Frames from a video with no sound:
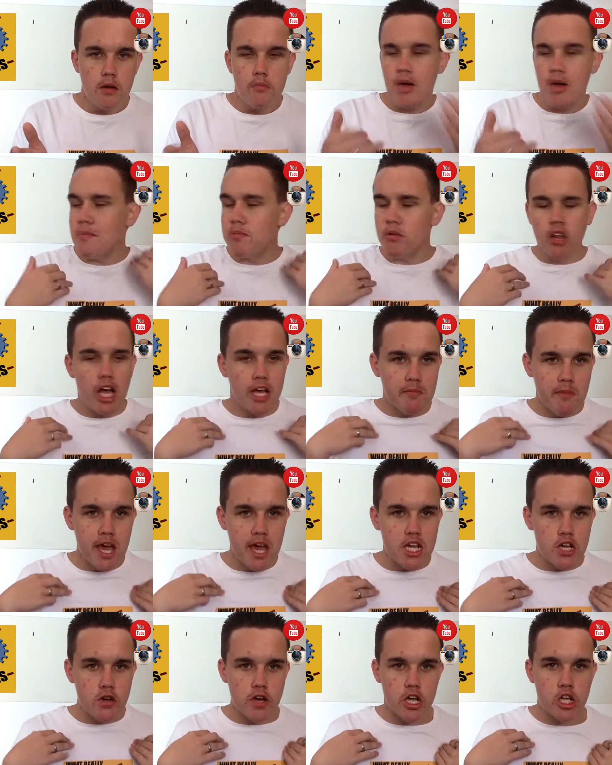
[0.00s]
People like
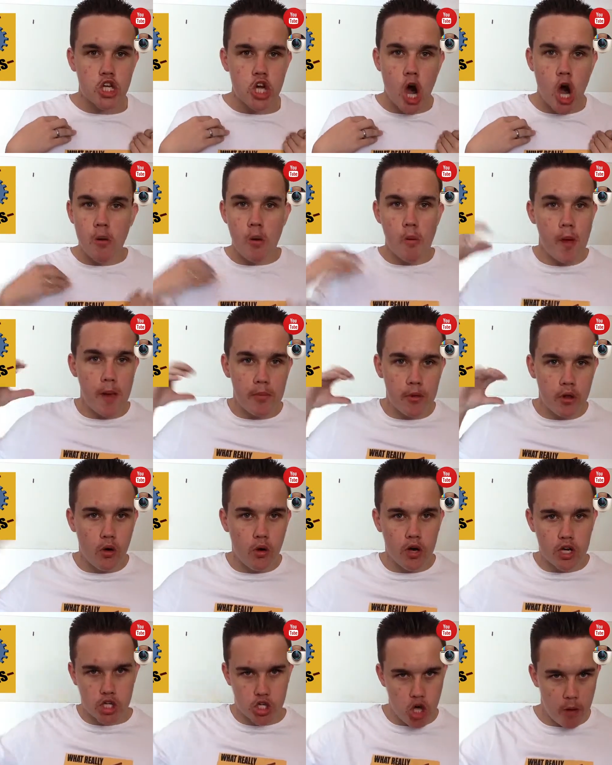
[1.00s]
me doing a job, or people
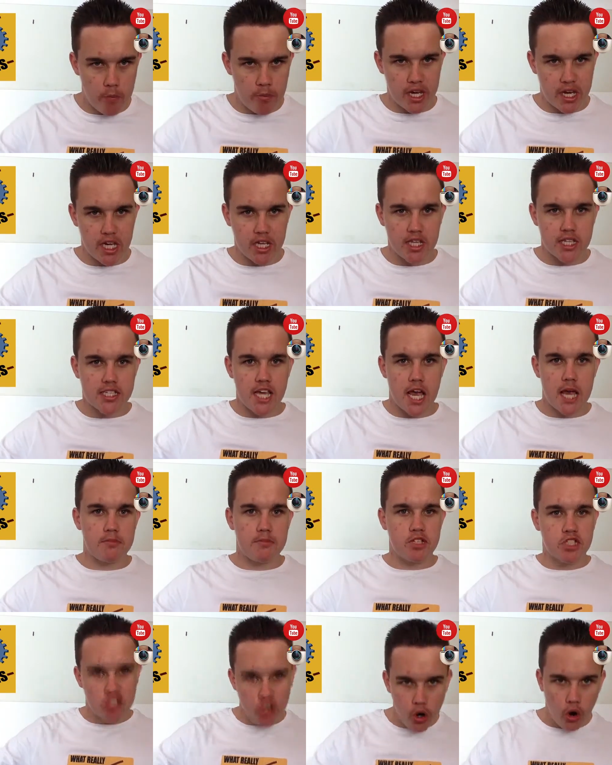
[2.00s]
who are shopping in the same
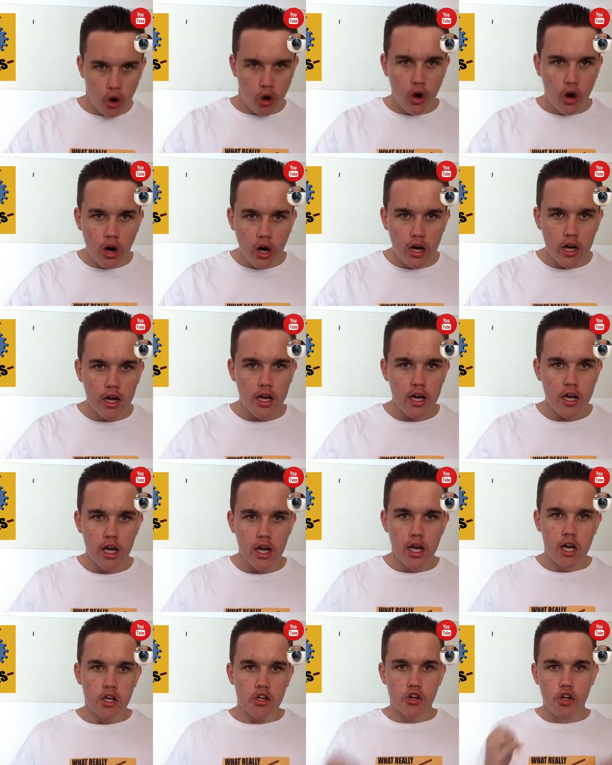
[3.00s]
store,
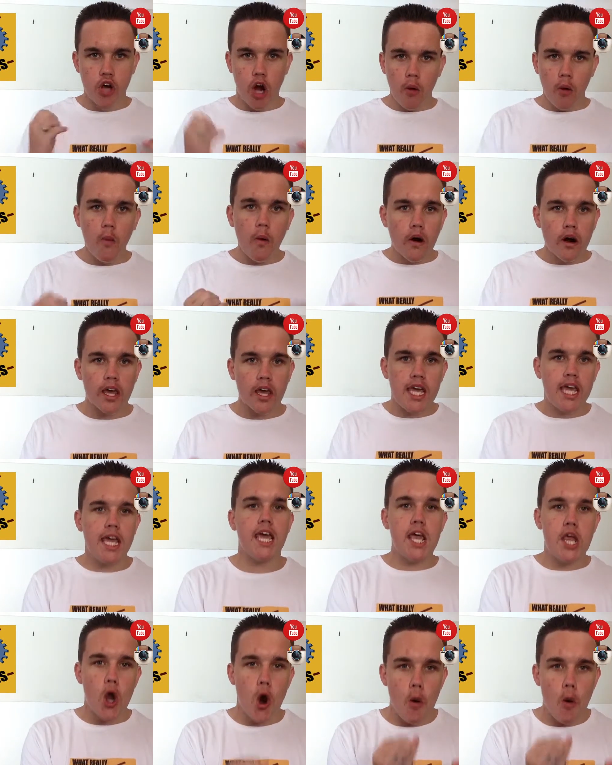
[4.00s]
do not want to
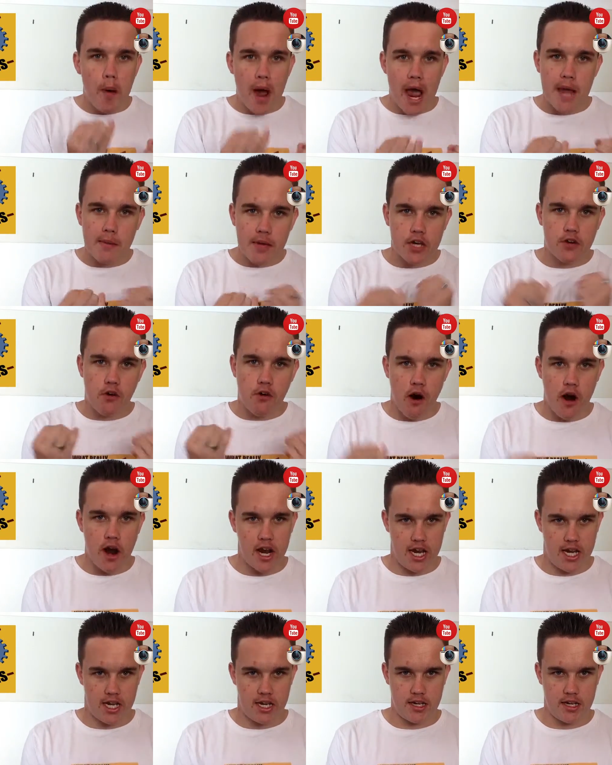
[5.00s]
hear your baby
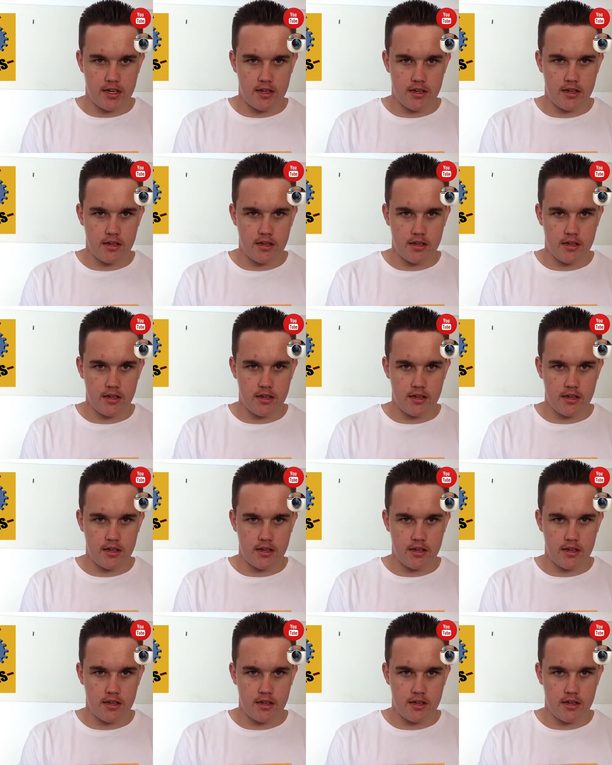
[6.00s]
crying.